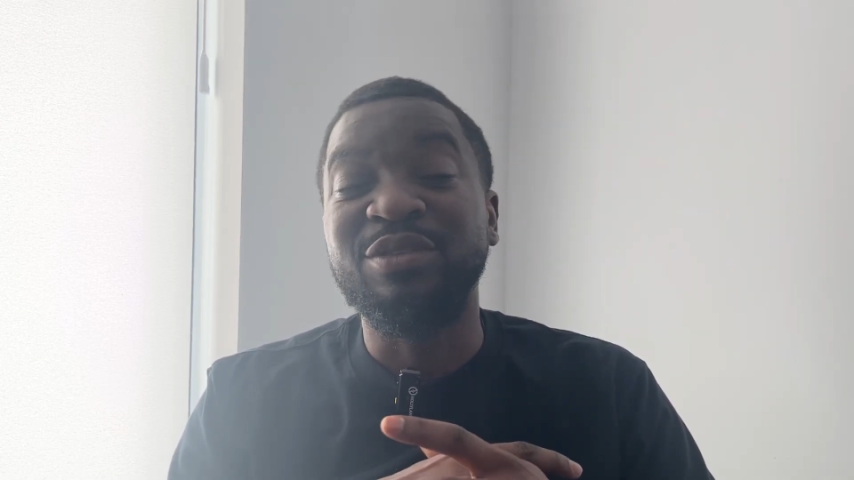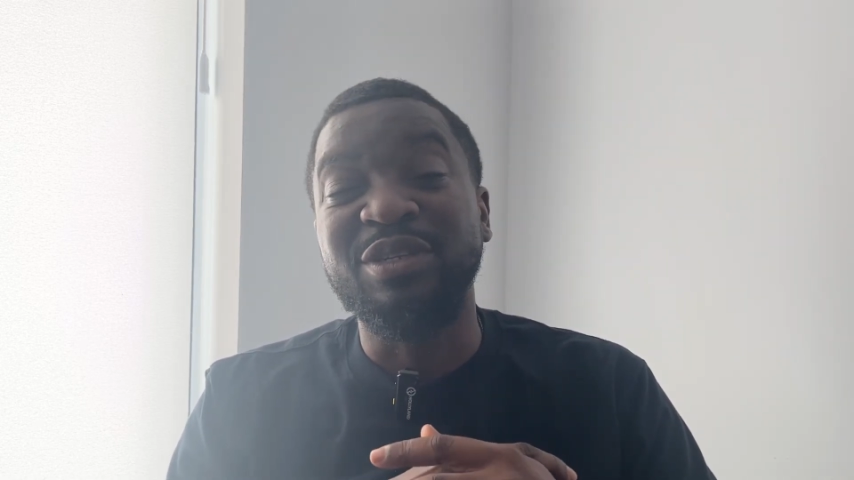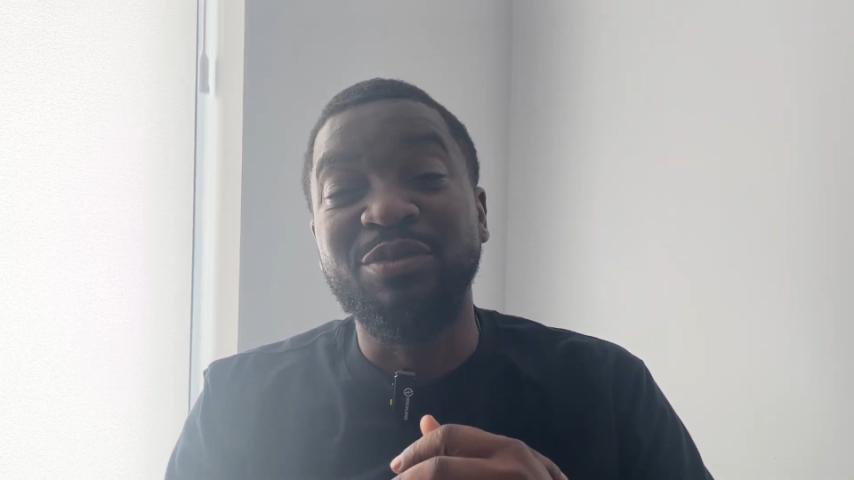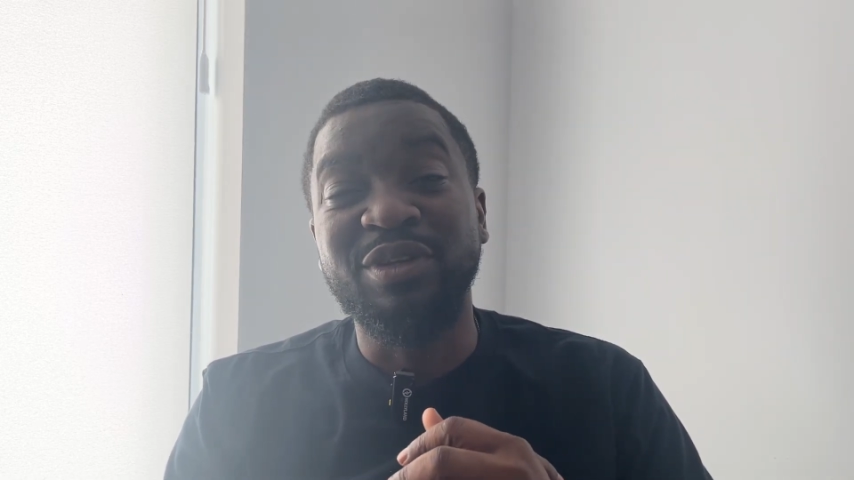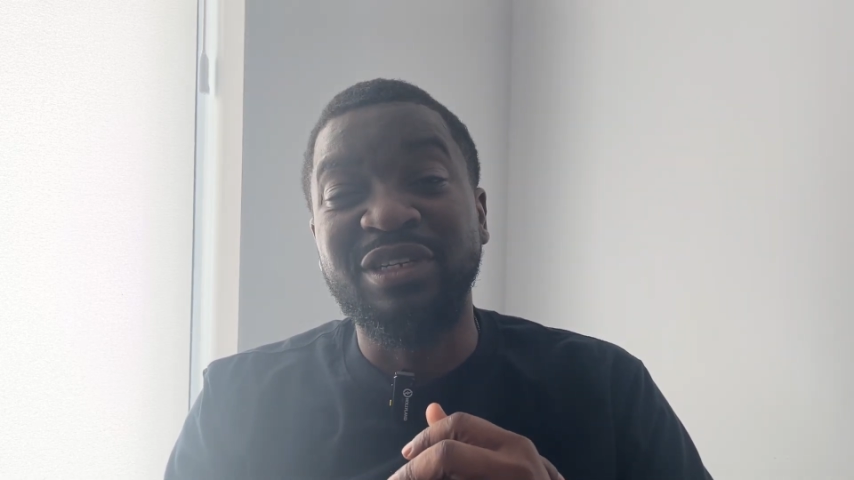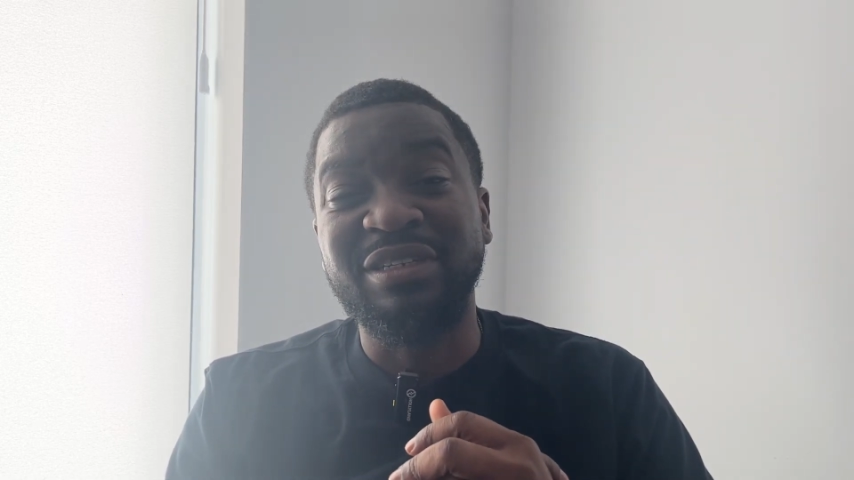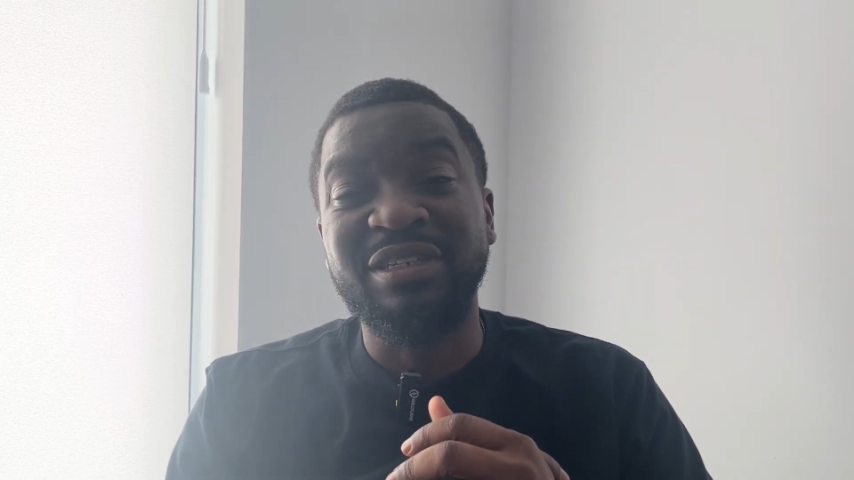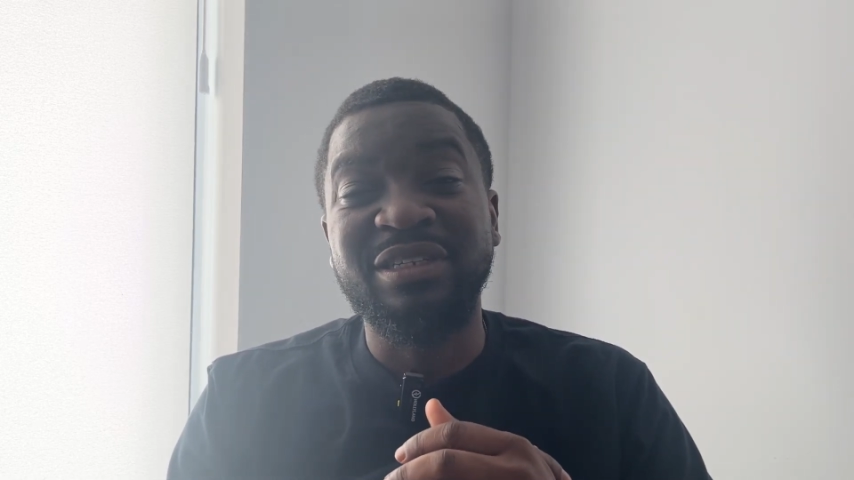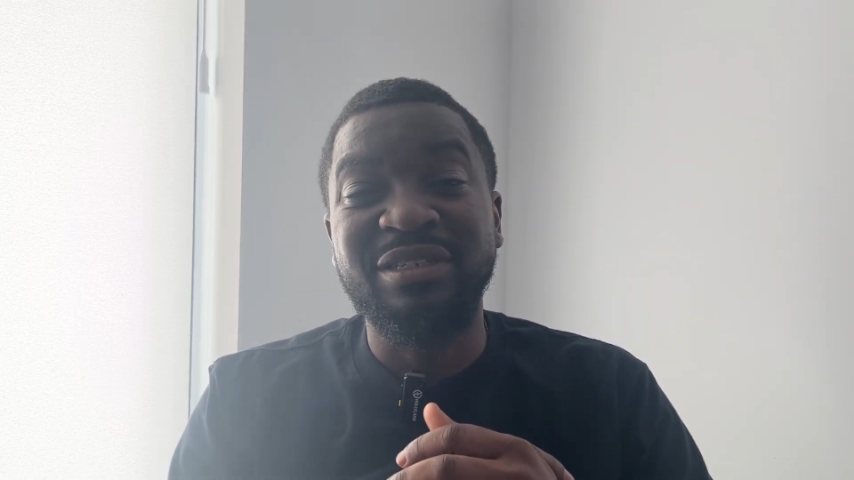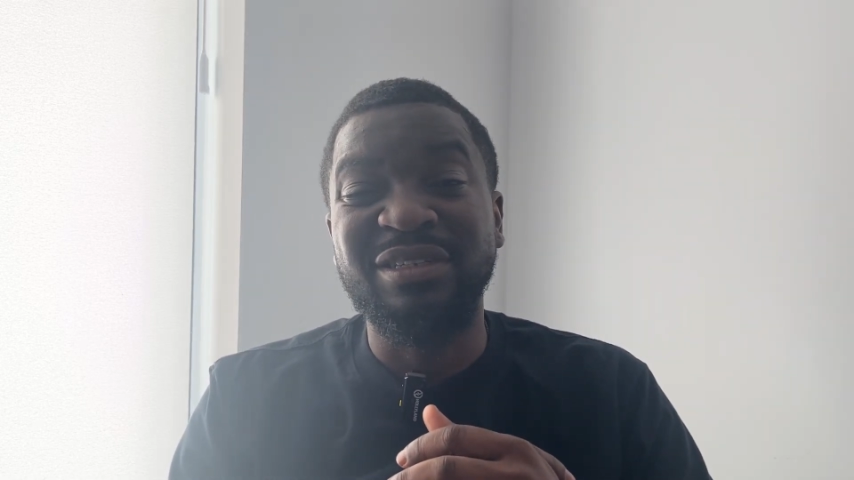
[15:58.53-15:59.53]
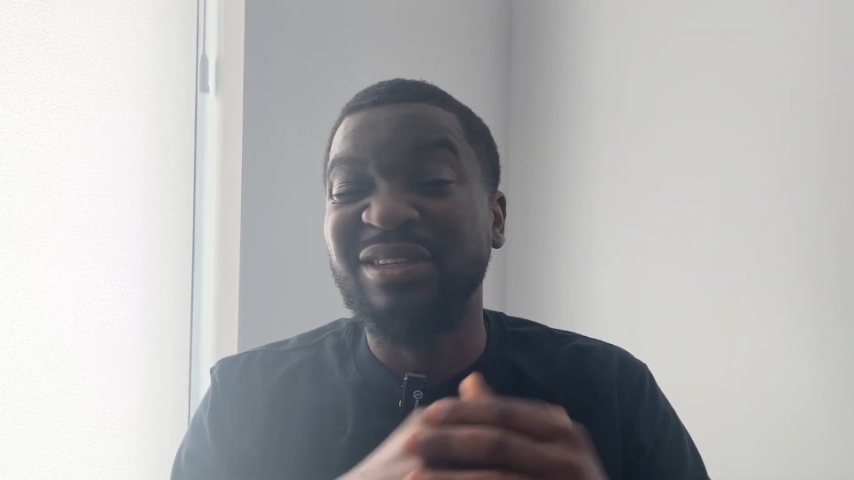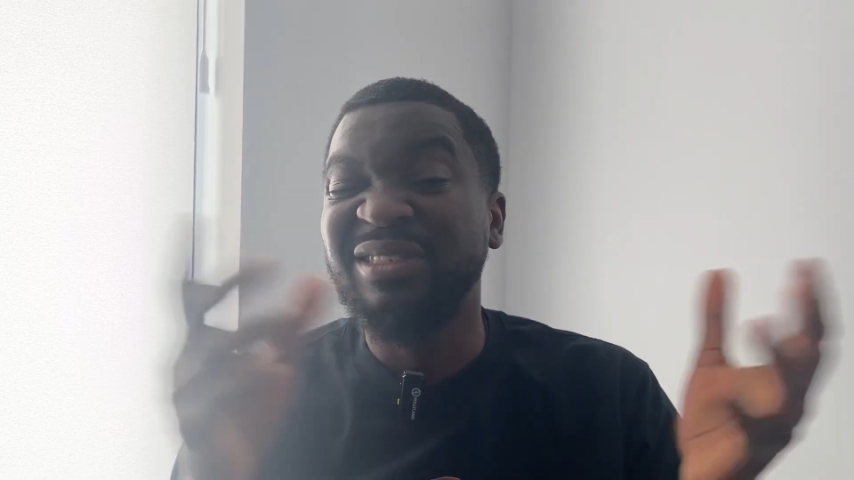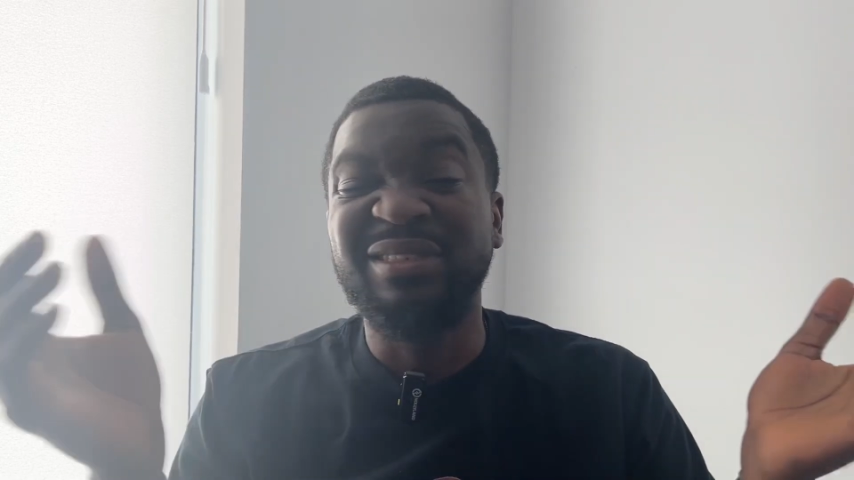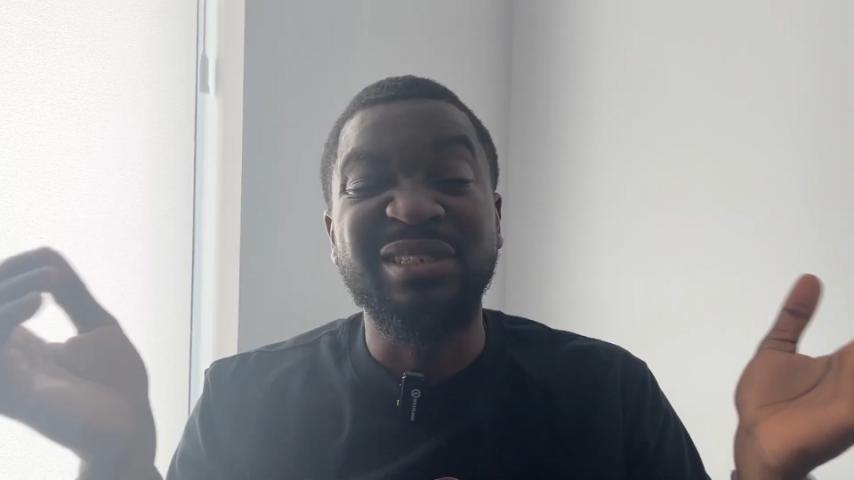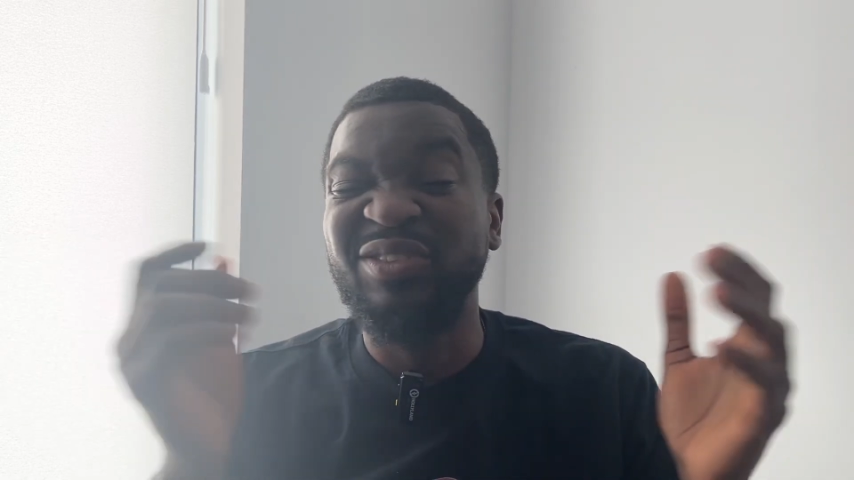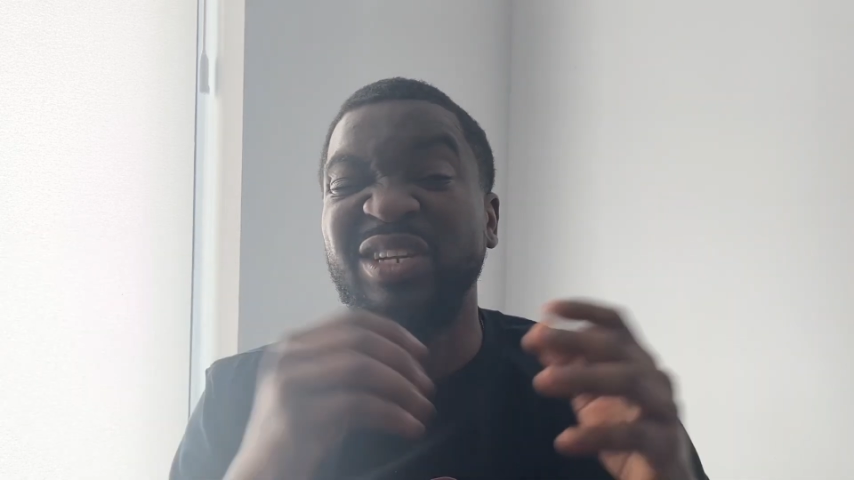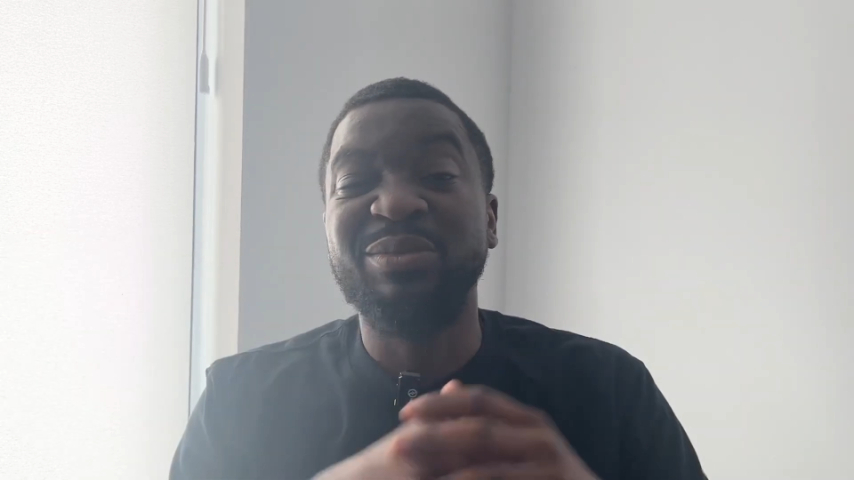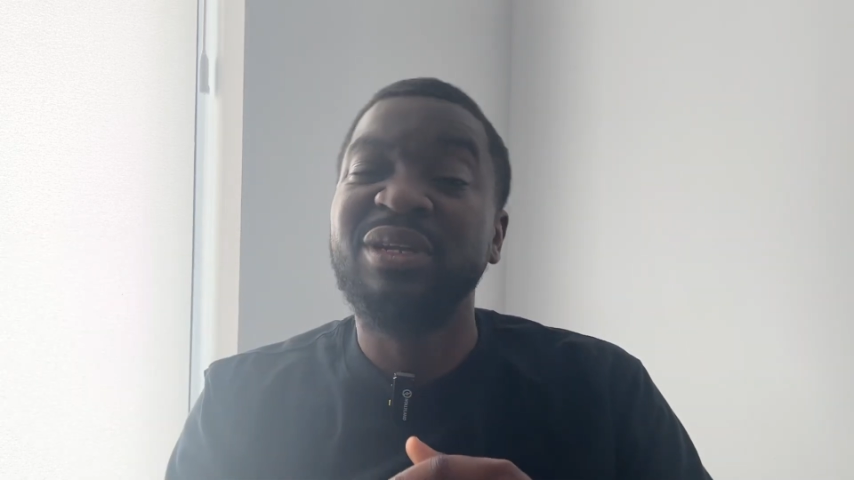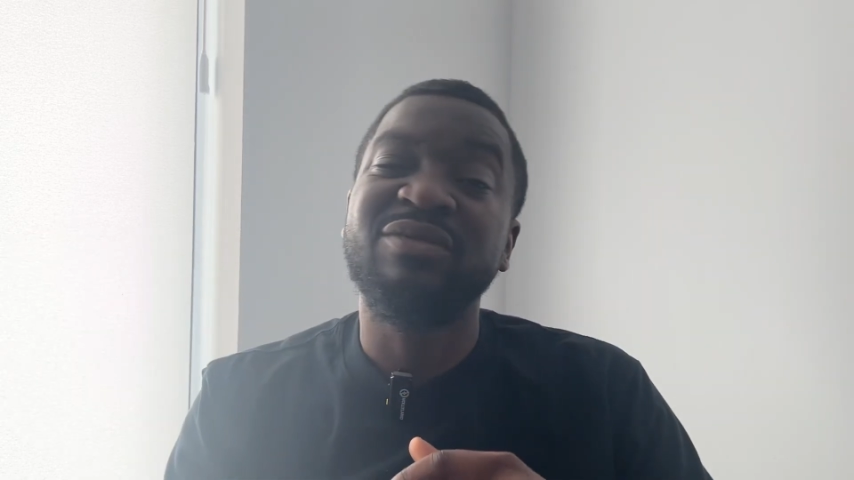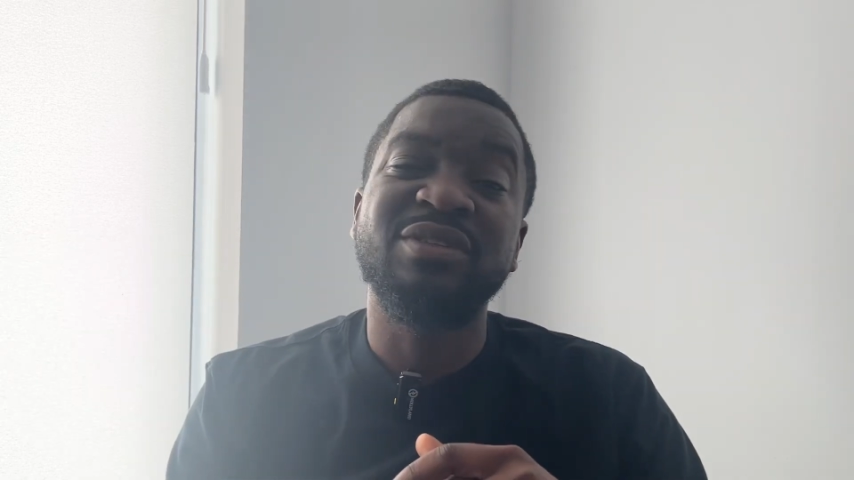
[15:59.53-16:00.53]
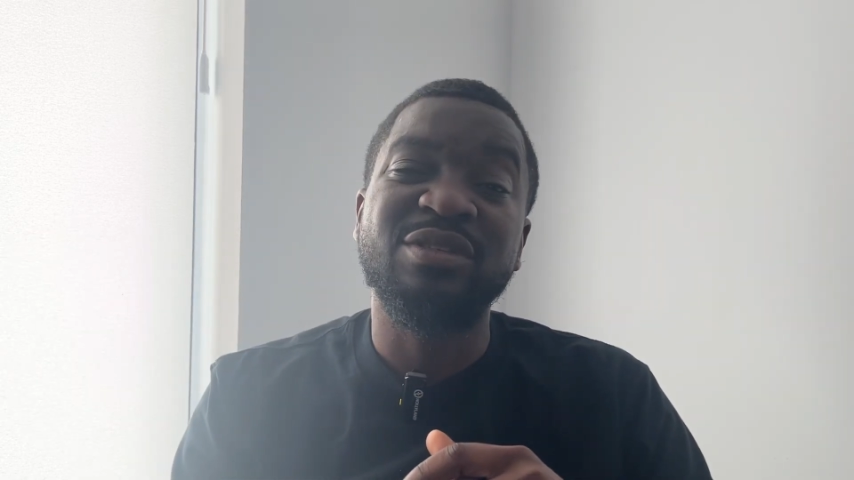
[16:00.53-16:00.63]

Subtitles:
body. Doesn't give any benefit.